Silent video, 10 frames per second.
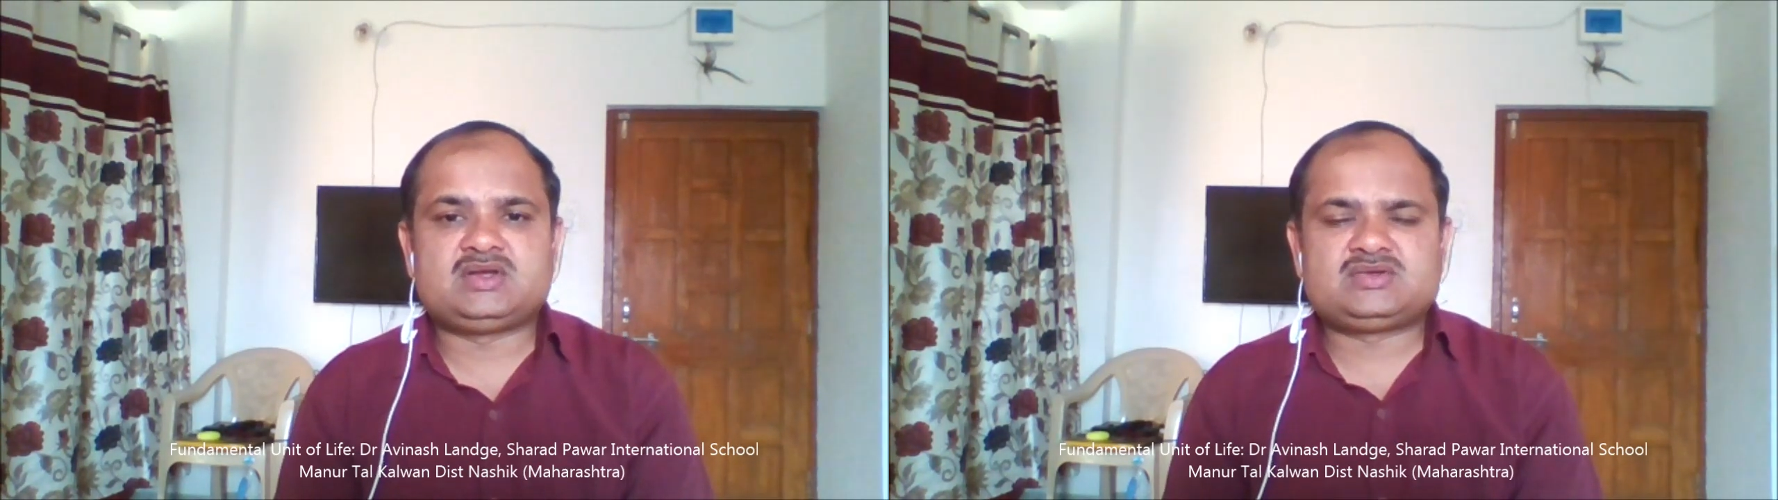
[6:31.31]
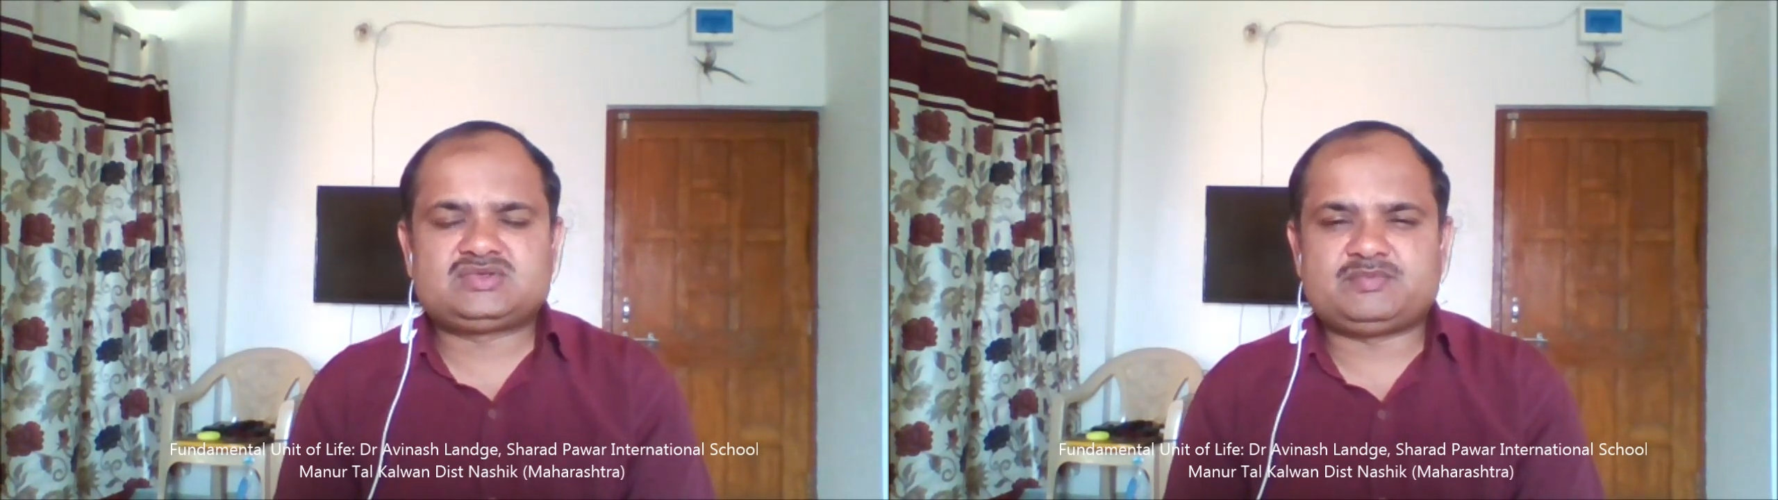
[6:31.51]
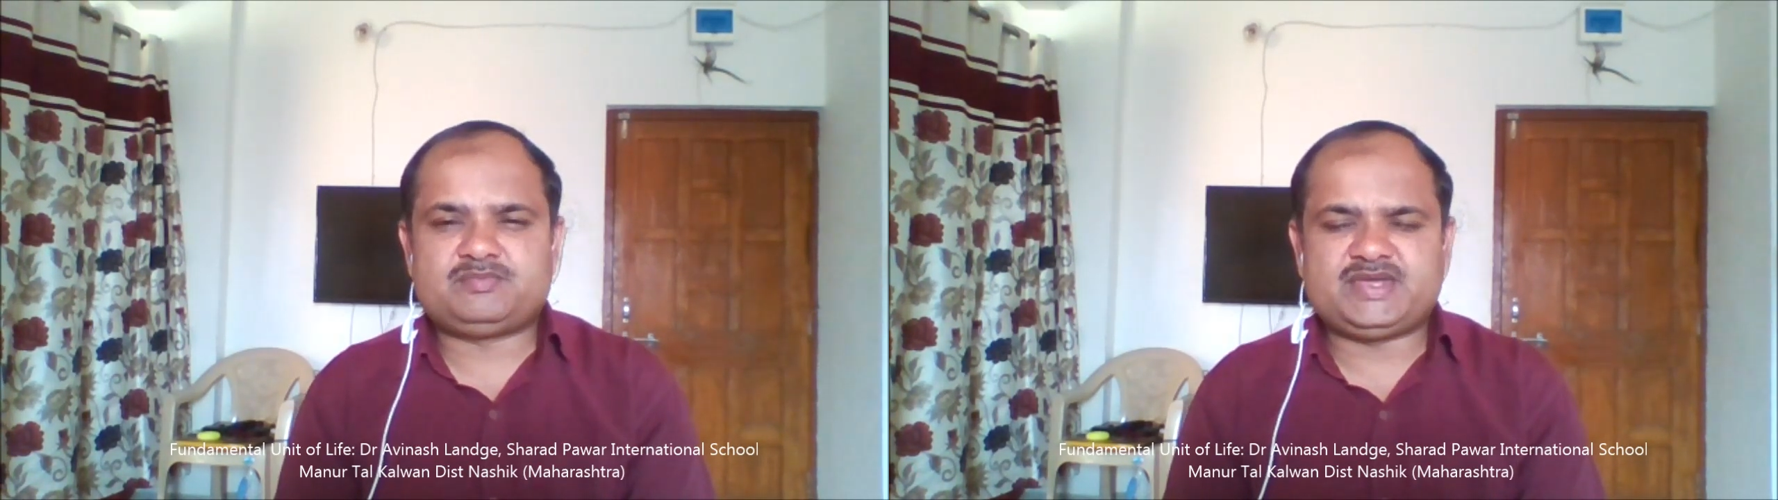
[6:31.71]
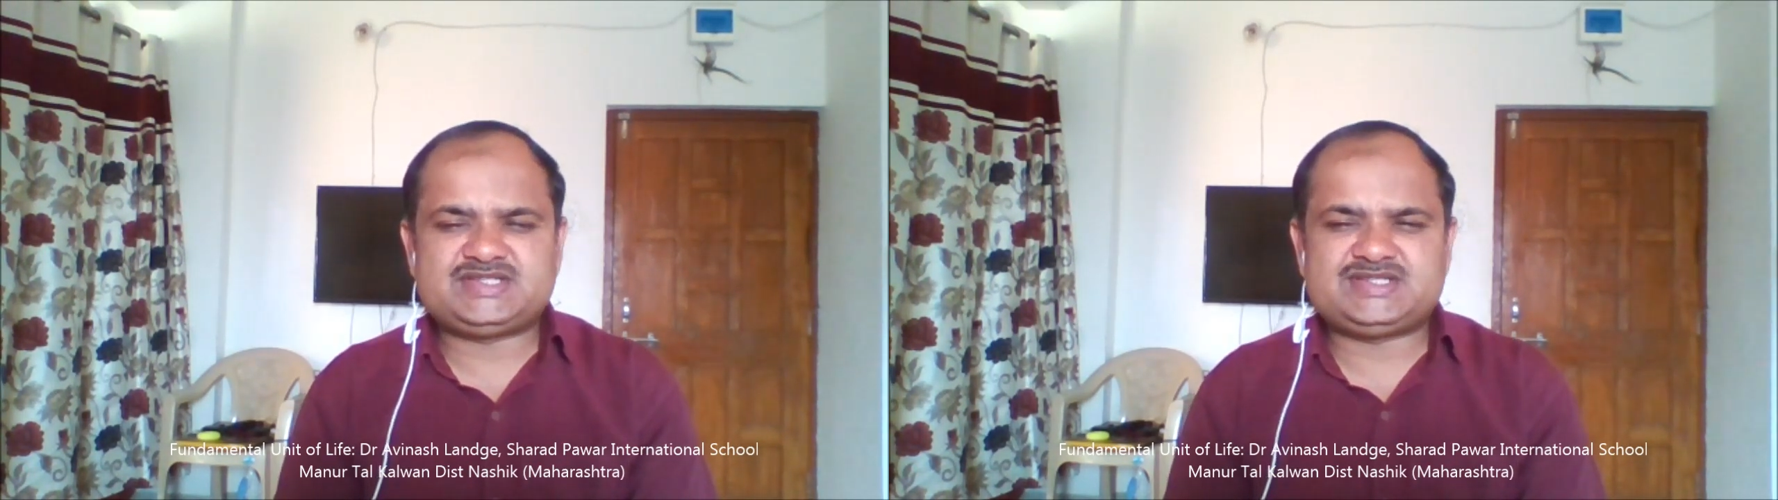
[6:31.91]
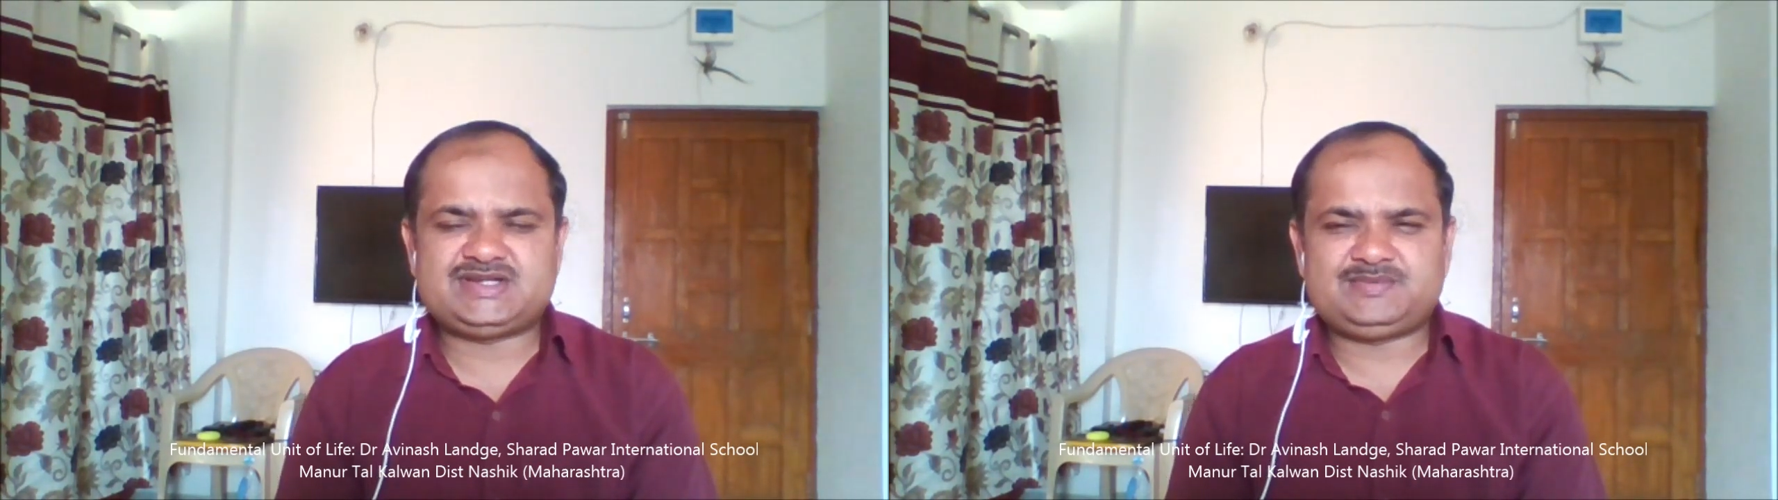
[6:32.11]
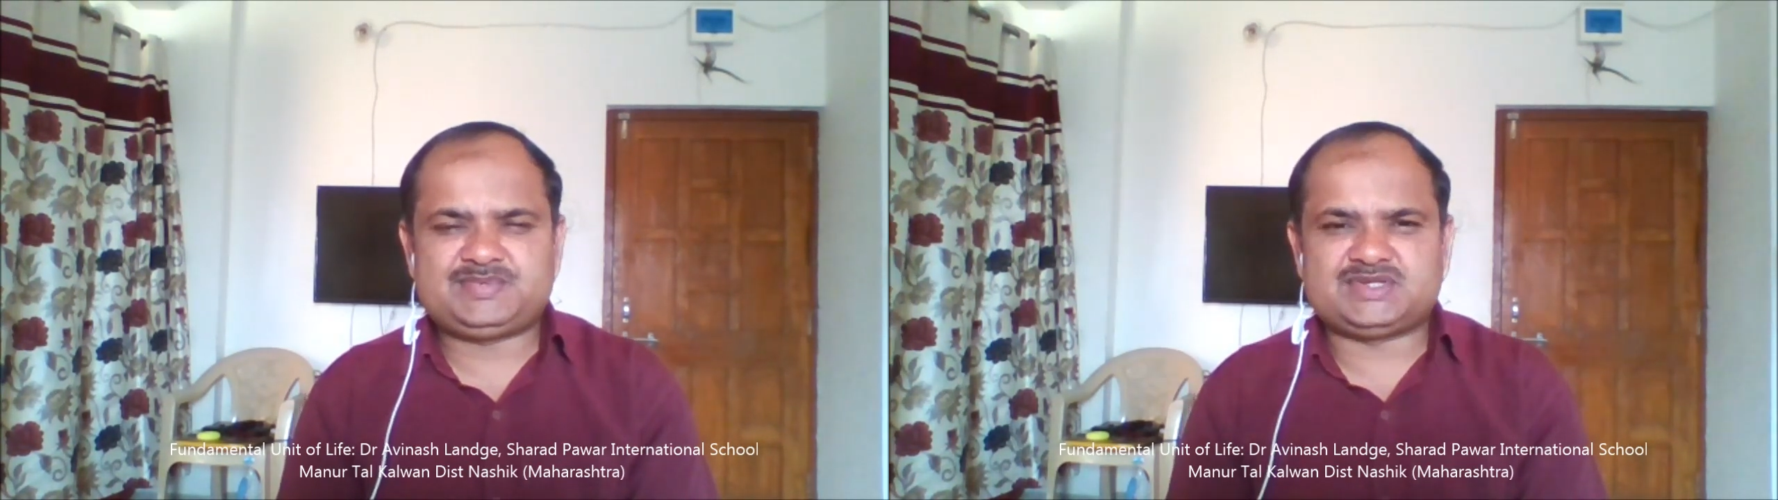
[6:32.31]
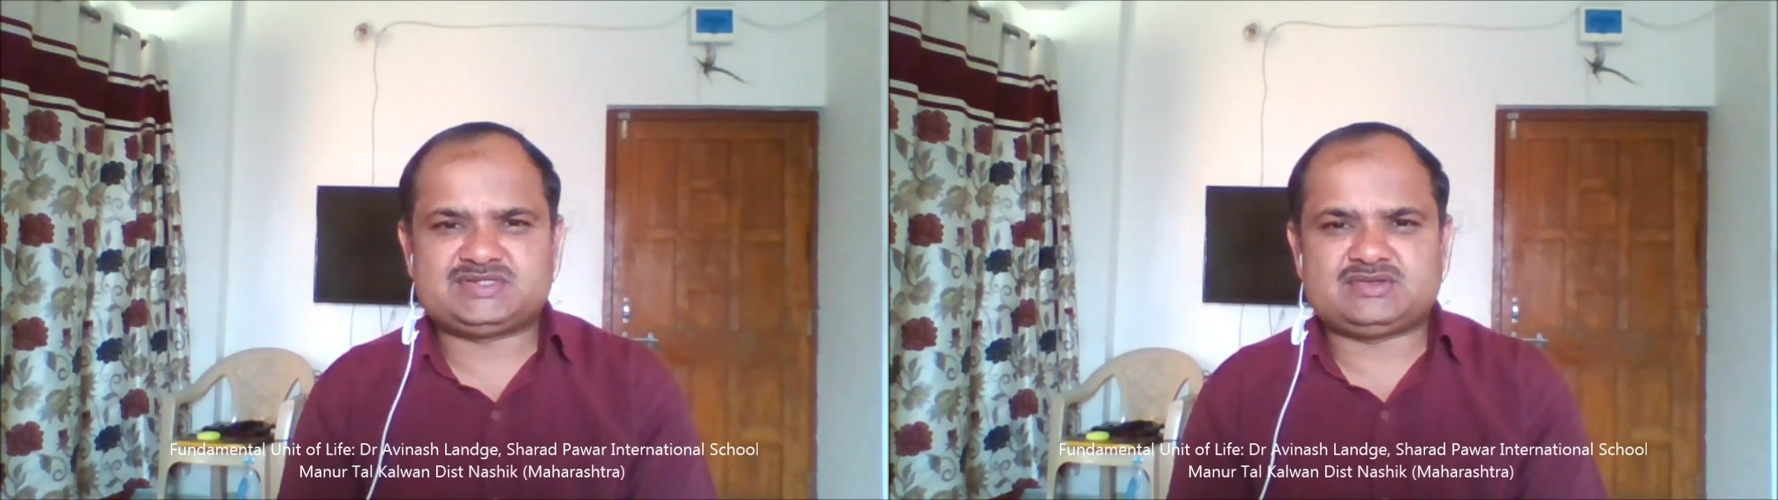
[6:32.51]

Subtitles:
So basic difference,